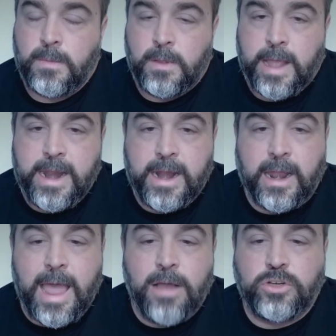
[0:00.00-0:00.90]
and it
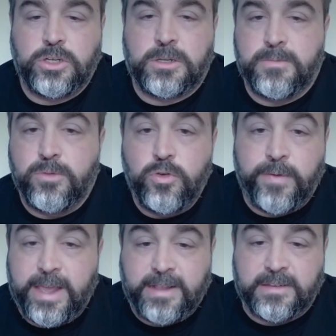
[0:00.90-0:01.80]
allows you to move
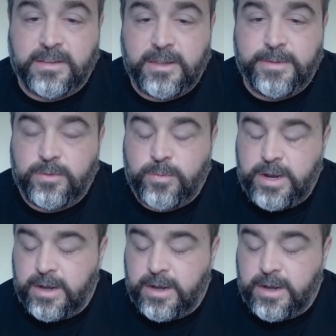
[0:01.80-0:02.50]
easily between them.